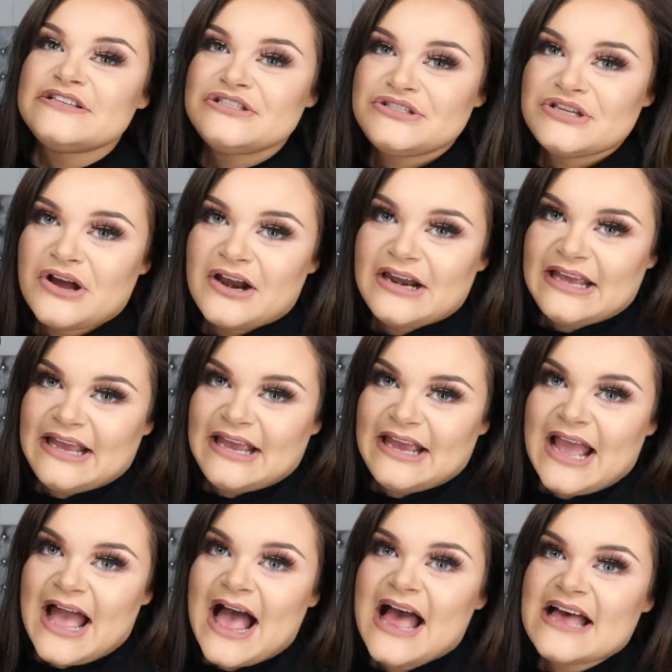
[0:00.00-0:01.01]

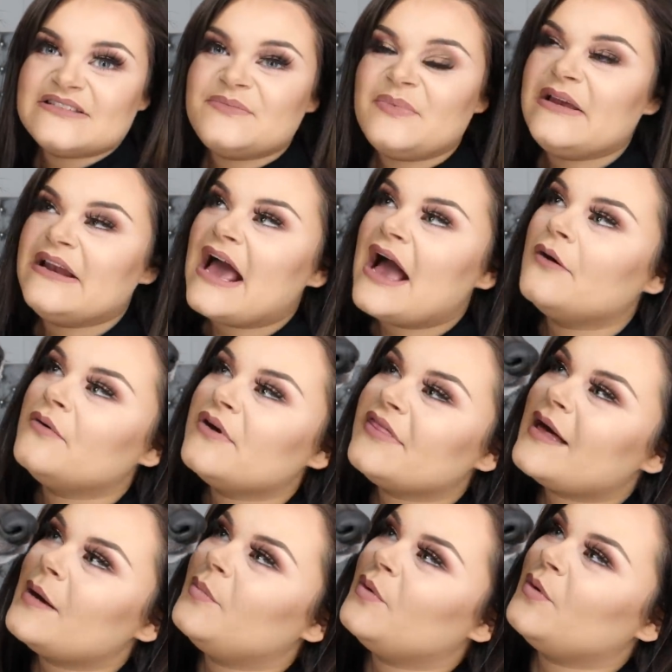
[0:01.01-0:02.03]
Dolly has been out with
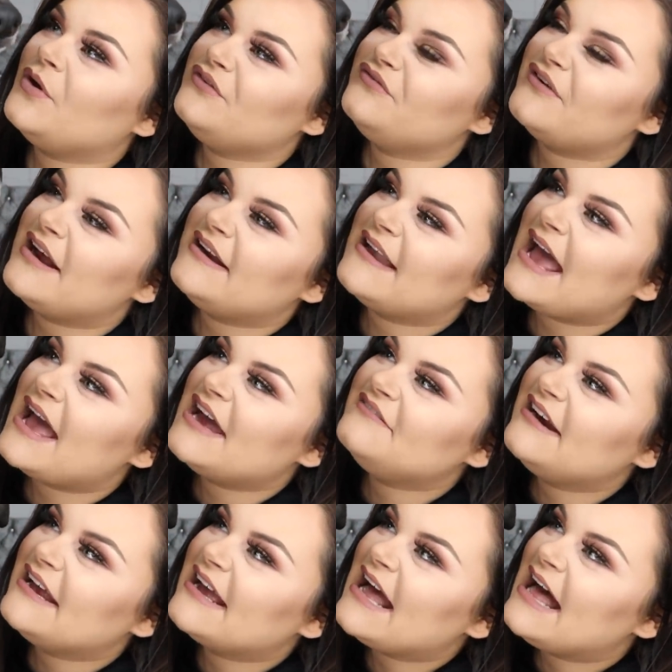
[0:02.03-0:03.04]
her boyfriend
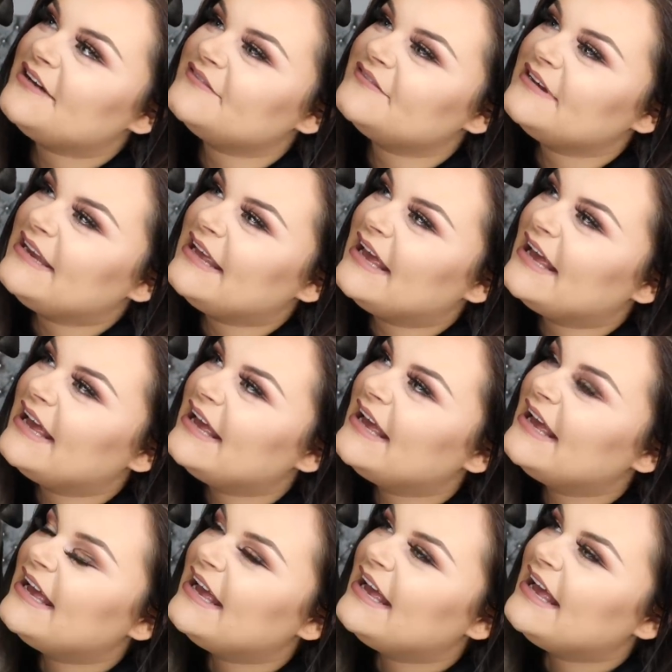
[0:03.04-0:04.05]
Eric, haven't you?
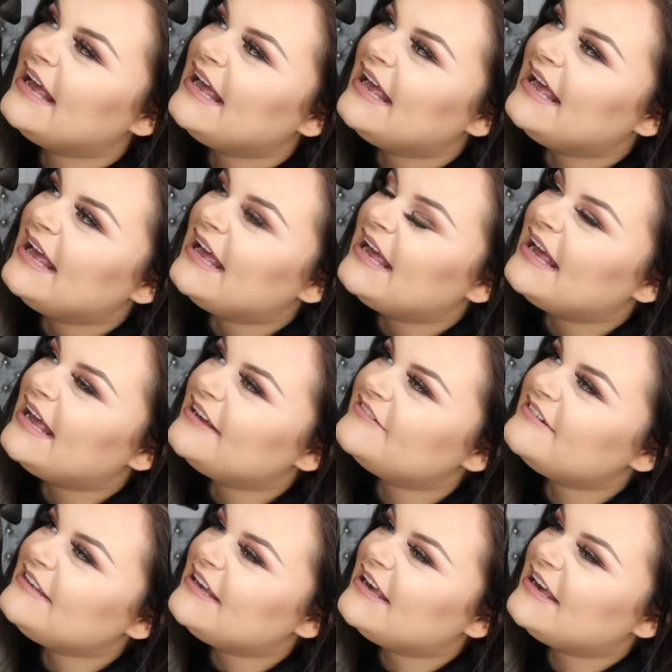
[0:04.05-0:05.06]

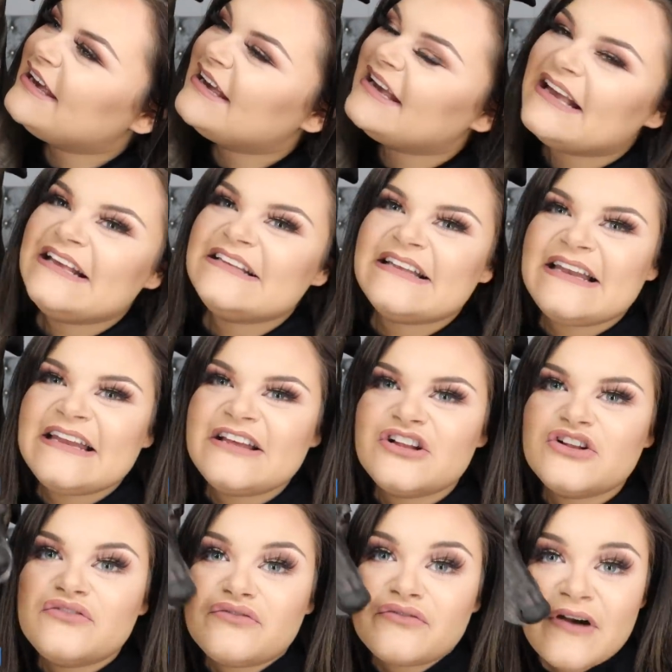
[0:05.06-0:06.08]
Haven't you? He's a
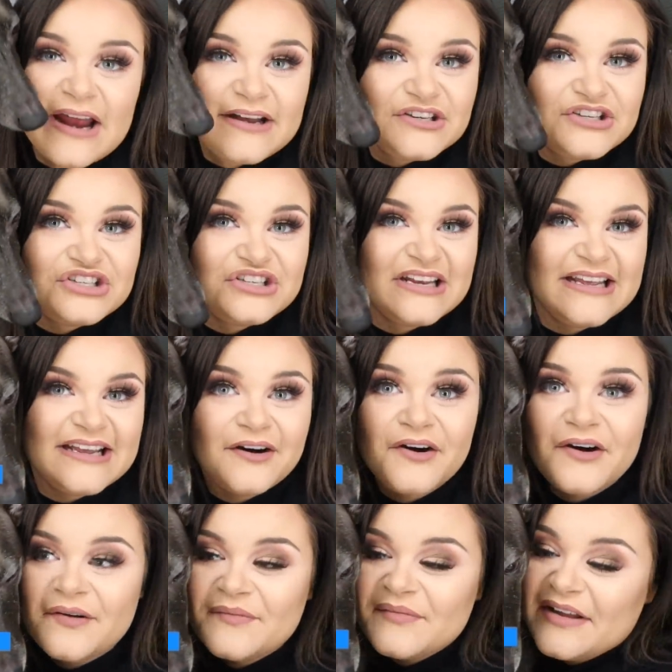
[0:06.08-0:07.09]
little Frenchie.
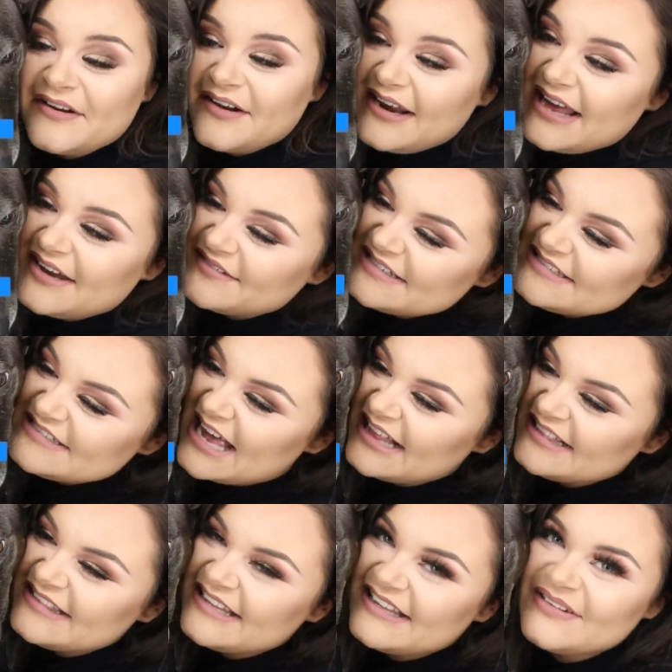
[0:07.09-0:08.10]
Oh, am I not allowed to
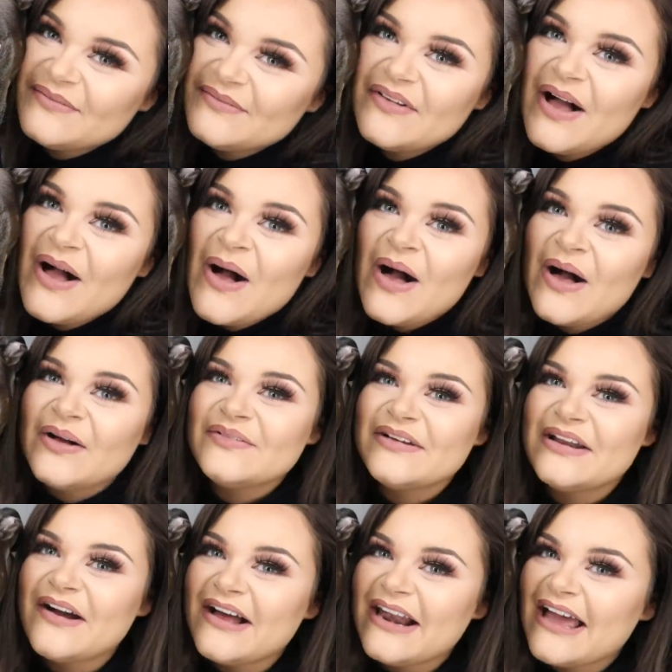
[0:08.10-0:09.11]
tell them? Am
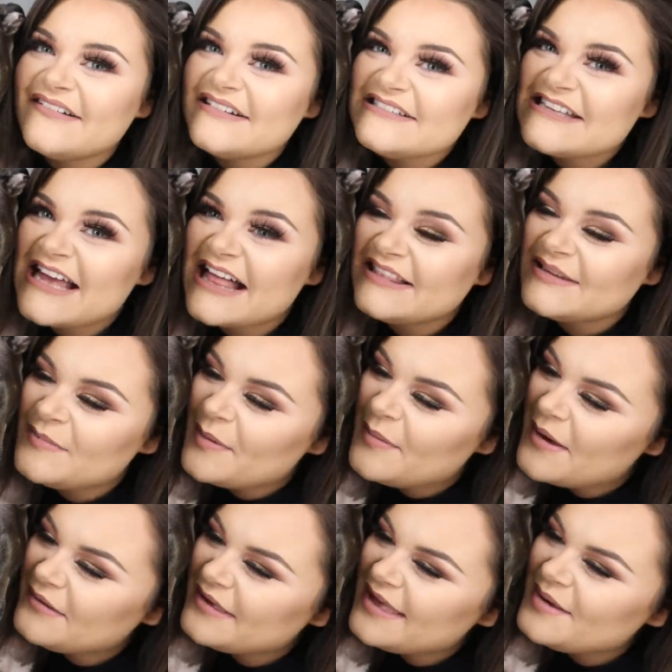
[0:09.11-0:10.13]
I not allowed to tell them
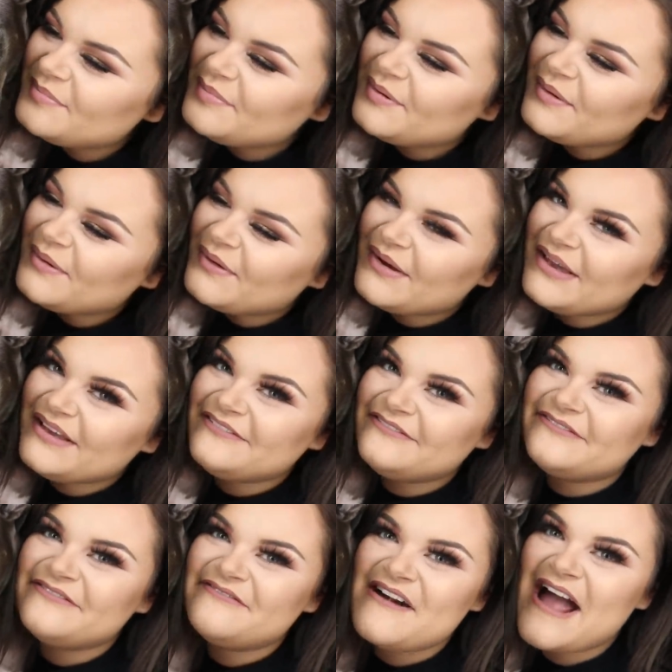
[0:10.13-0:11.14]
about your
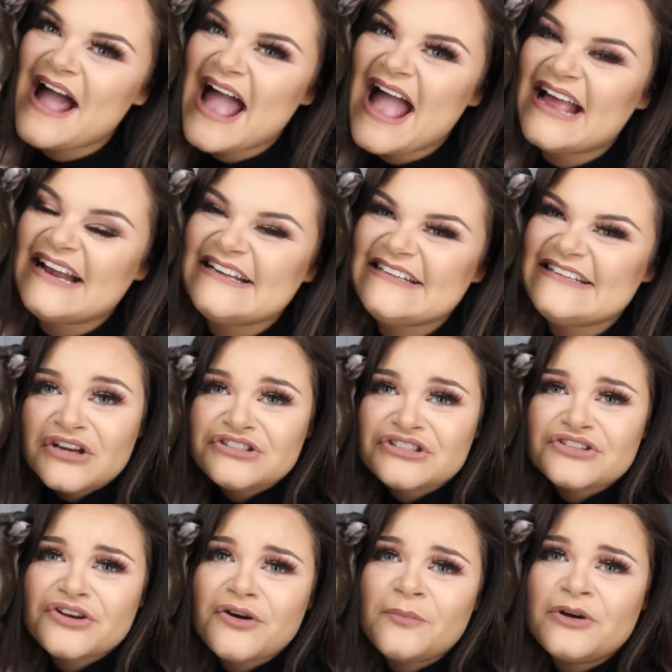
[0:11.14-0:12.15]
boyfriend?
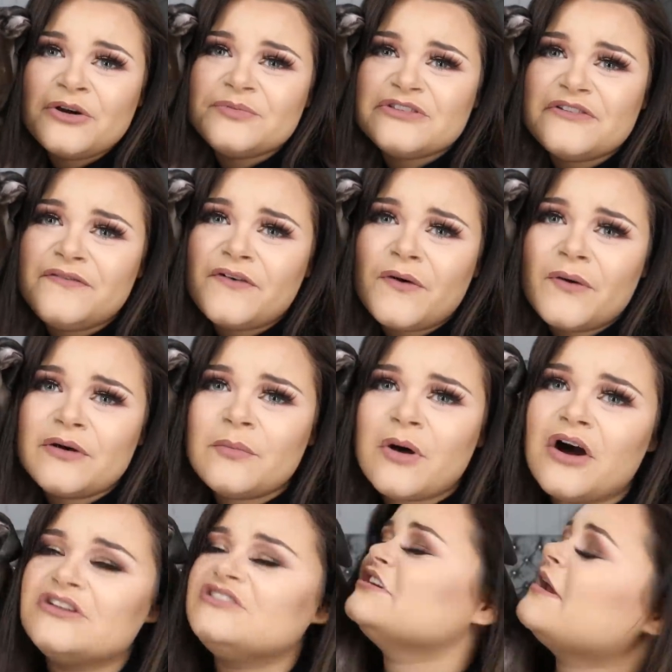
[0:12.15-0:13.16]
She's coming up to 4
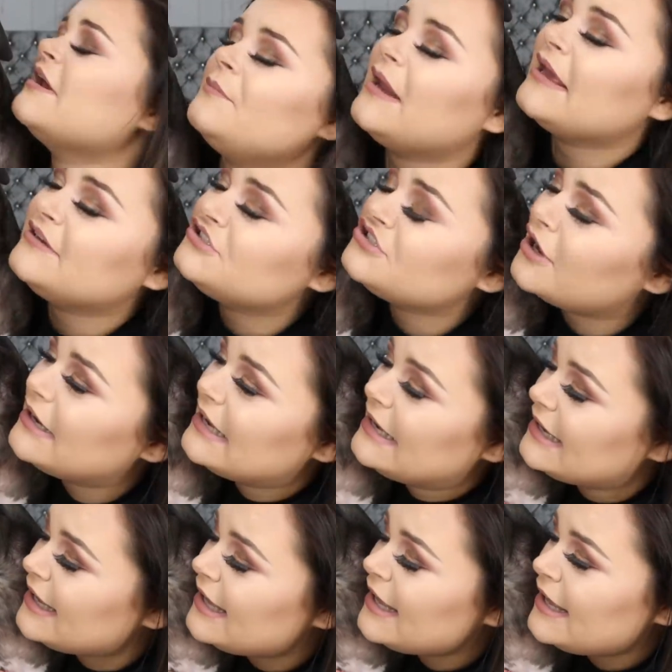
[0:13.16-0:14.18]
March, and I'm like,
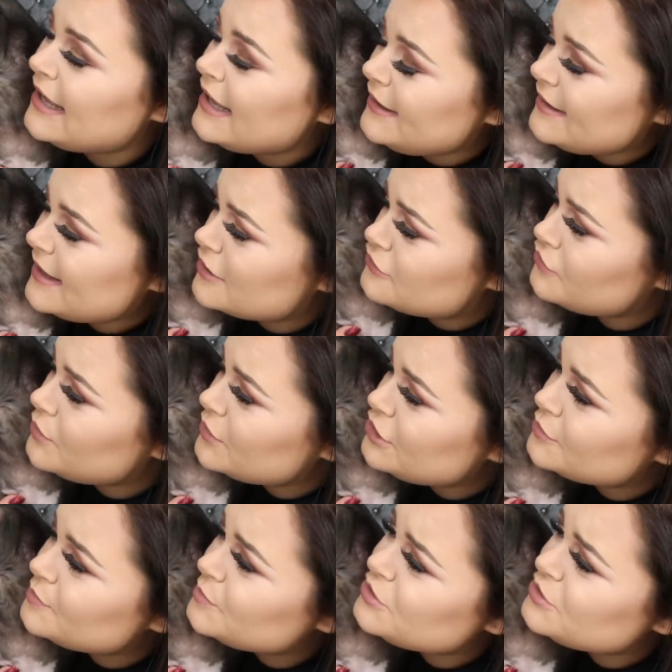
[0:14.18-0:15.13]
Dolly, you're growing up